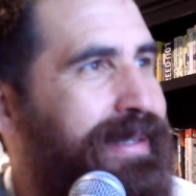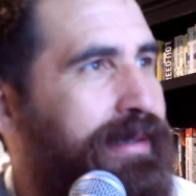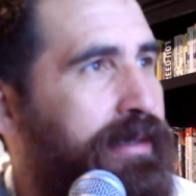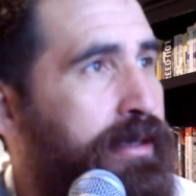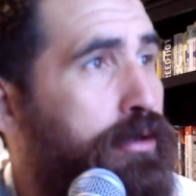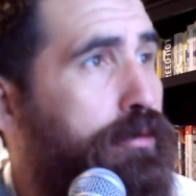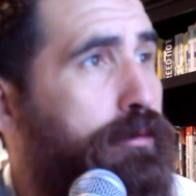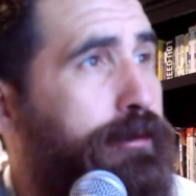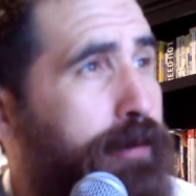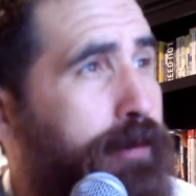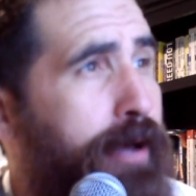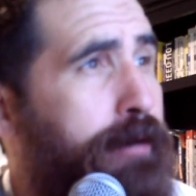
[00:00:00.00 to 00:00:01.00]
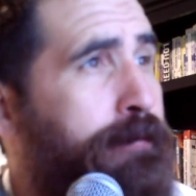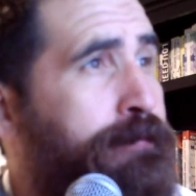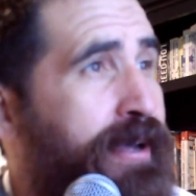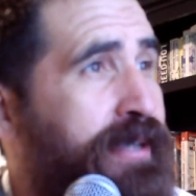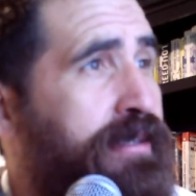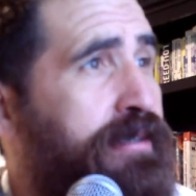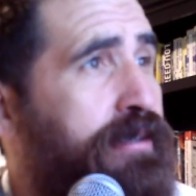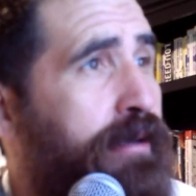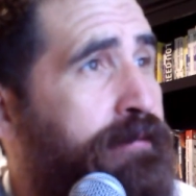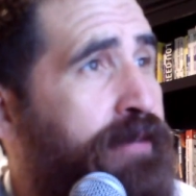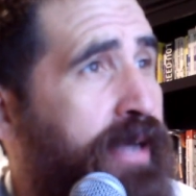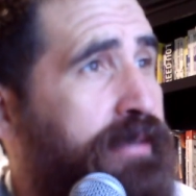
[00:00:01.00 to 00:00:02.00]
clinical trial phases
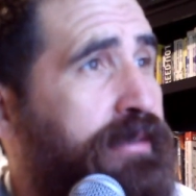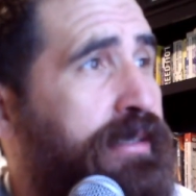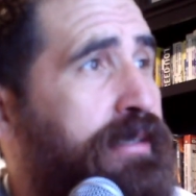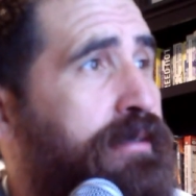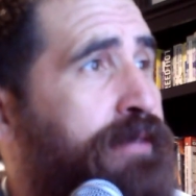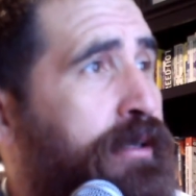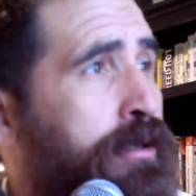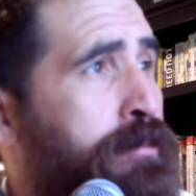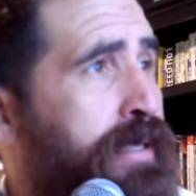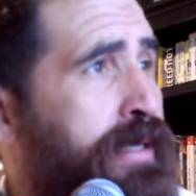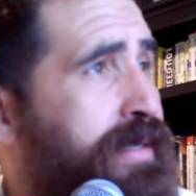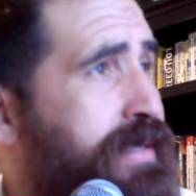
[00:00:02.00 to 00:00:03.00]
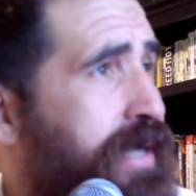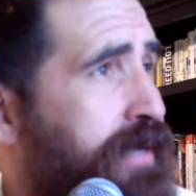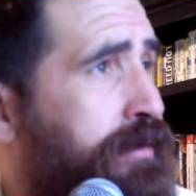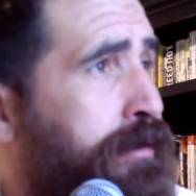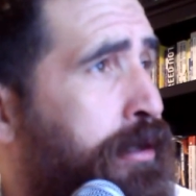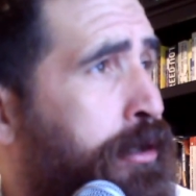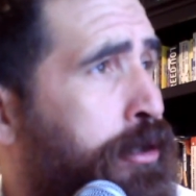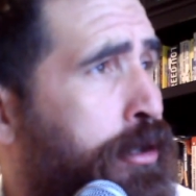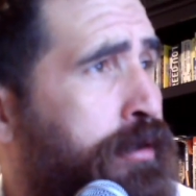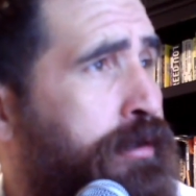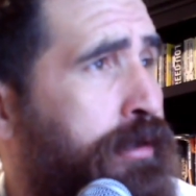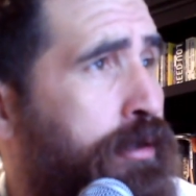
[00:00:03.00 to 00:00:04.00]
of vaccine development and testing
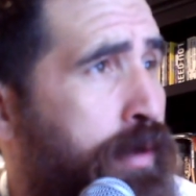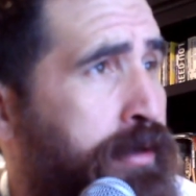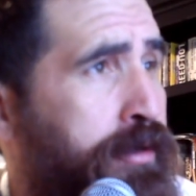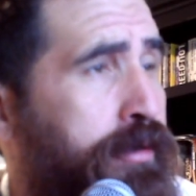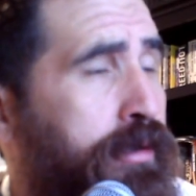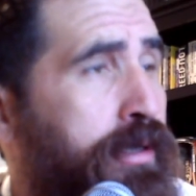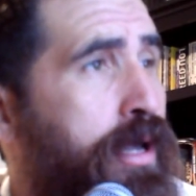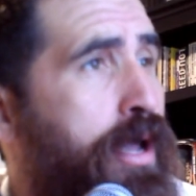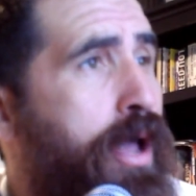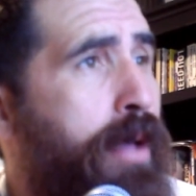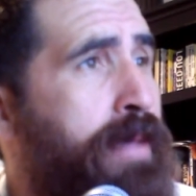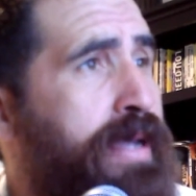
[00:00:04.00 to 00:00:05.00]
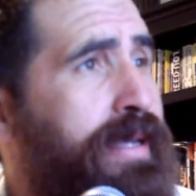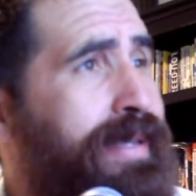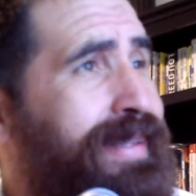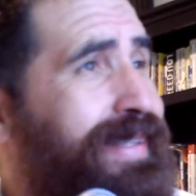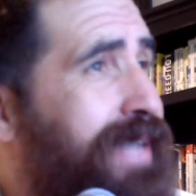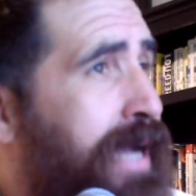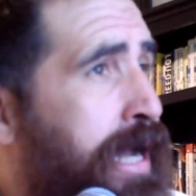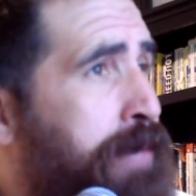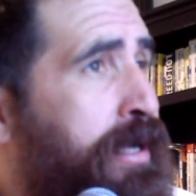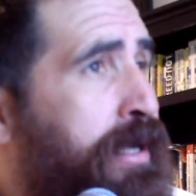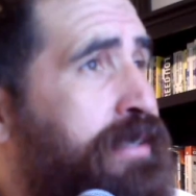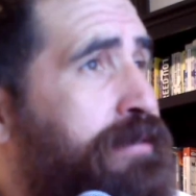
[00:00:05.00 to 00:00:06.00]
occur sequentially, making the
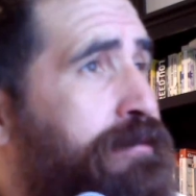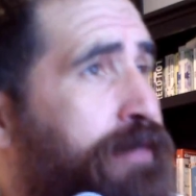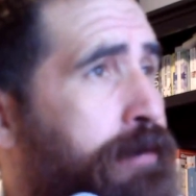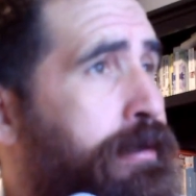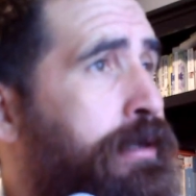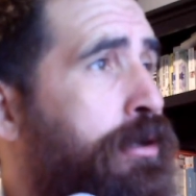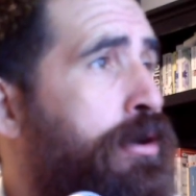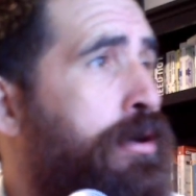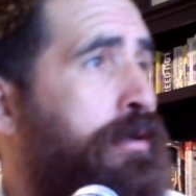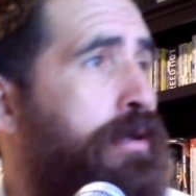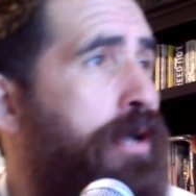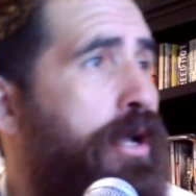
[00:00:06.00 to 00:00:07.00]
timelines very long.